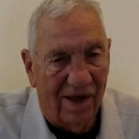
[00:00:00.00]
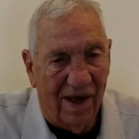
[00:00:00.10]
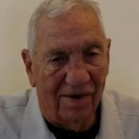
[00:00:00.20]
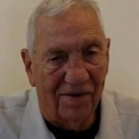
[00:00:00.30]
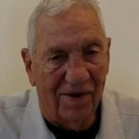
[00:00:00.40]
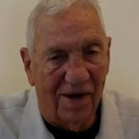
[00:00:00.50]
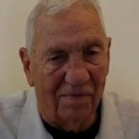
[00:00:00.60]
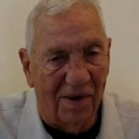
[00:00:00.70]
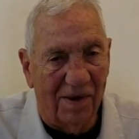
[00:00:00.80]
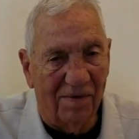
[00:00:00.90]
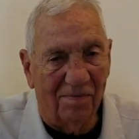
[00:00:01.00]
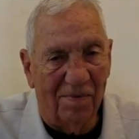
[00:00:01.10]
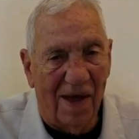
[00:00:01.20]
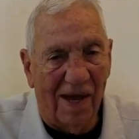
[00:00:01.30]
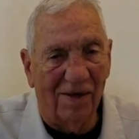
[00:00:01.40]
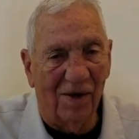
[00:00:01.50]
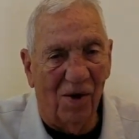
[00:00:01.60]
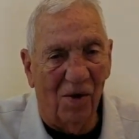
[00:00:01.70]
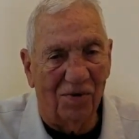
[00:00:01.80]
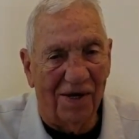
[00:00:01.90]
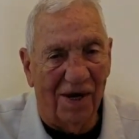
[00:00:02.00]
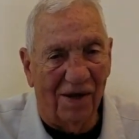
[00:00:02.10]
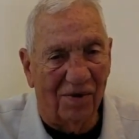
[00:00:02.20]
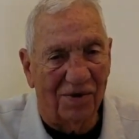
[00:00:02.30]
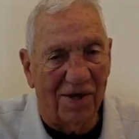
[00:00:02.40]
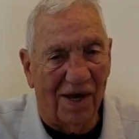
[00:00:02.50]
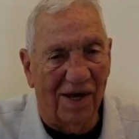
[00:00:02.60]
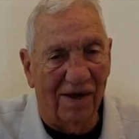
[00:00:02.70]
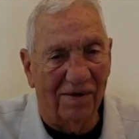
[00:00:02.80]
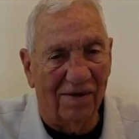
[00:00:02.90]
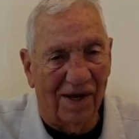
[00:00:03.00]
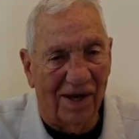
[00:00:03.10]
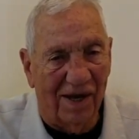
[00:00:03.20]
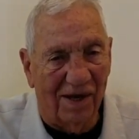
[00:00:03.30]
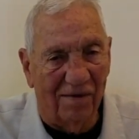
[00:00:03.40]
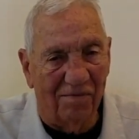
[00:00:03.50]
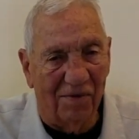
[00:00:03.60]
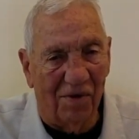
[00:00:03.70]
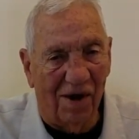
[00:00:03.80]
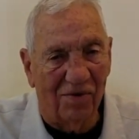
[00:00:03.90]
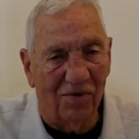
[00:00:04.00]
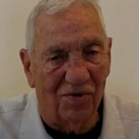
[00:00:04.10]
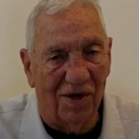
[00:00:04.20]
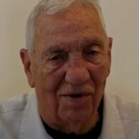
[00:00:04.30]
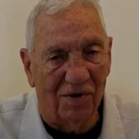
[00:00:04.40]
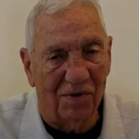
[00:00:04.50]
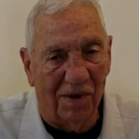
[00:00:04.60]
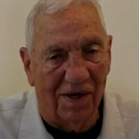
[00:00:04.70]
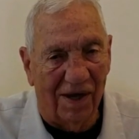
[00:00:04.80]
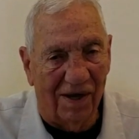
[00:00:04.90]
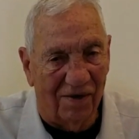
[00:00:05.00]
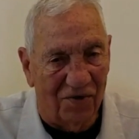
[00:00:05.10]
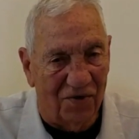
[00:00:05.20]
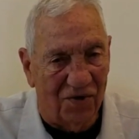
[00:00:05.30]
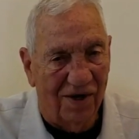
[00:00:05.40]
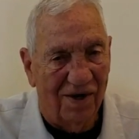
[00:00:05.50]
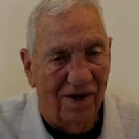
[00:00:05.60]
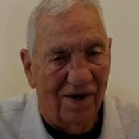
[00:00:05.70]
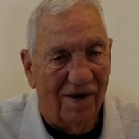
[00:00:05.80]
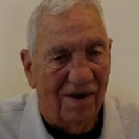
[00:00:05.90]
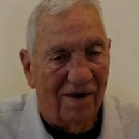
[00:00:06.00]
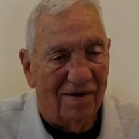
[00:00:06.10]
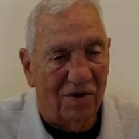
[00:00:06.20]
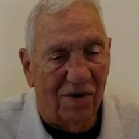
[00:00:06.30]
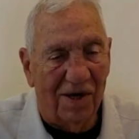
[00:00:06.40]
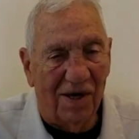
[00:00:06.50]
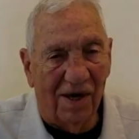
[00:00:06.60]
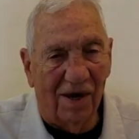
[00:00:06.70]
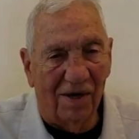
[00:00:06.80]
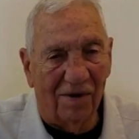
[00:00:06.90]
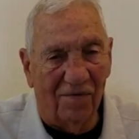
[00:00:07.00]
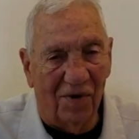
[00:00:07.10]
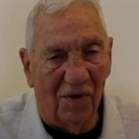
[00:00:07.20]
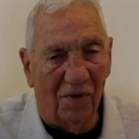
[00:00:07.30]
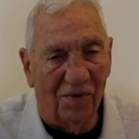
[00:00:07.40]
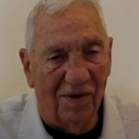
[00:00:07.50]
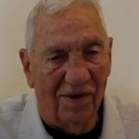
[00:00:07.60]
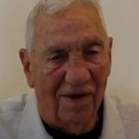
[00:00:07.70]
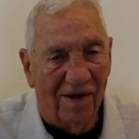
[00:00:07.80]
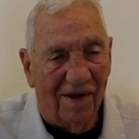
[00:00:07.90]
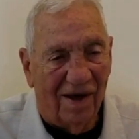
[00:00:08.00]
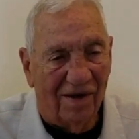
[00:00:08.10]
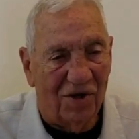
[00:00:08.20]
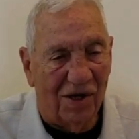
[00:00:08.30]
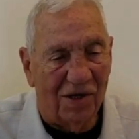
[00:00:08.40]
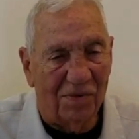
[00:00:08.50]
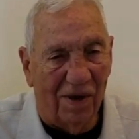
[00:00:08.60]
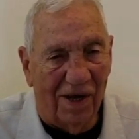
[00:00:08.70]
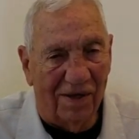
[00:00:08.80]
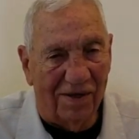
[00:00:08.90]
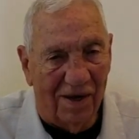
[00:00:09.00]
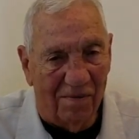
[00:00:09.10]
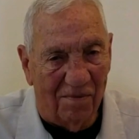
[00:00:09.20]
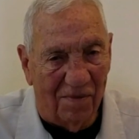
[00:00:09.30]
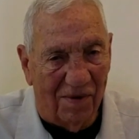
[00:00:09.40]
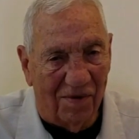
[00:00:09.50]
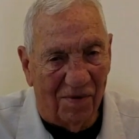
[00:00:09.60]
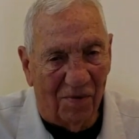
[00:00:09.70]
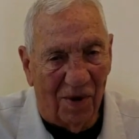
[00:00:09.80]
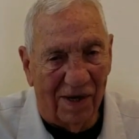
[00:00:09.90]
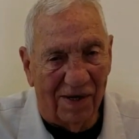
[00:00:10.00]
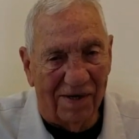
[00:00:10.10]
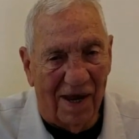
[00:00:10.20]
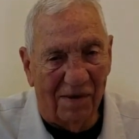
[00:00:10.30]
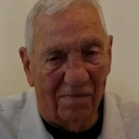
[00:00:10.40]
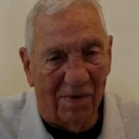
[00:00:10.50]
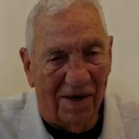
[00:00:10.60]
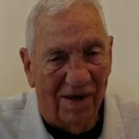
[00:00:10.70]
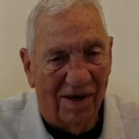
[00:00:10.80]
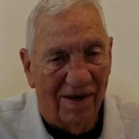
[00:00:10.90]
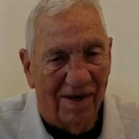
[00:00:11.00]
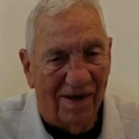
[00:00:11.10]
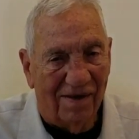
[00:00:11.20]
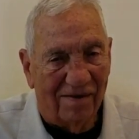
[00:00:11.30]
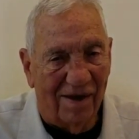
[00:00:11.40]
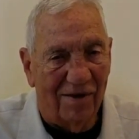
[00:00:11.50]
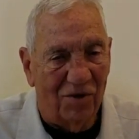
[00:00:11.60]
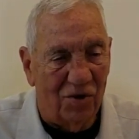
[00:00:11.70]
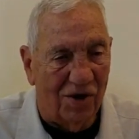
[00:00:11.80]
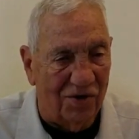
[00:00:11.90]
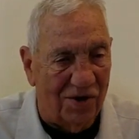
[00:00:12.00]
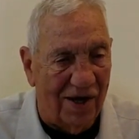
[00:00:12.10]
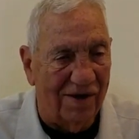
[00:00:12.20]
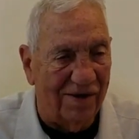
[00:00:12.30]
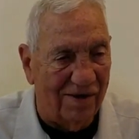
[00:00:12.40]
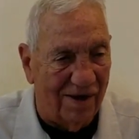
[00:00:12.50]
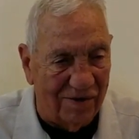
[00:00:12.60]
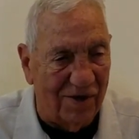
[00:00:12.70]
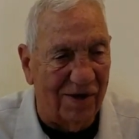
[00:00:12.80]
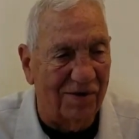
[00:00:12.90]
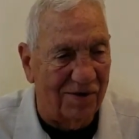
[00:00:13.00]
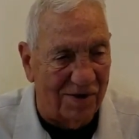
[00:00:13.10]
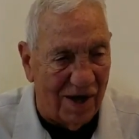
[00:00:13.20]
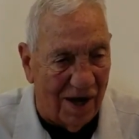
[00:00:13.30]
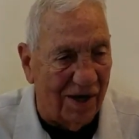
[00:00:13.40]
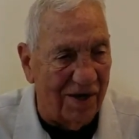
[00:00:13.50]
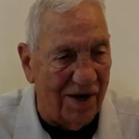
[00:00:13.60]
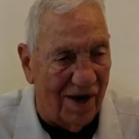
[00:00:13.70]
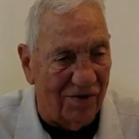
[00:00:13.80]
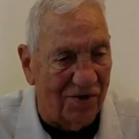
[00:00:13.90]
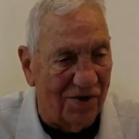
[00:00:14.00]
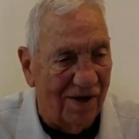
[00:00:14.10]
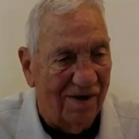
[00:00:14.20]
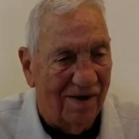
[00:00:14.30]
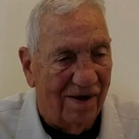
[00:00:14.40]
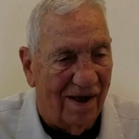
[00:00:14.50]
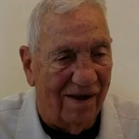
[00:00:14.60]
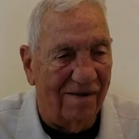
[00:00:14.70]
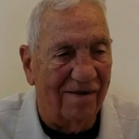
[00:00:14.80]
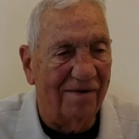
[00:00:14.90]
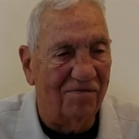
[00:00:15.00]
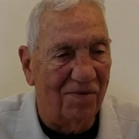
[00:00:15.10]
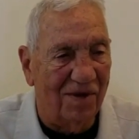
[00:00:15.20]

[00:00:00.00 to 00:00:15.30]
how to take me back to the hotel because I can't I can't give him directions. He don't speak English. So he got on the phone and she explained to him where to take me. Then he shook his head. I see he's nodding yes, and he,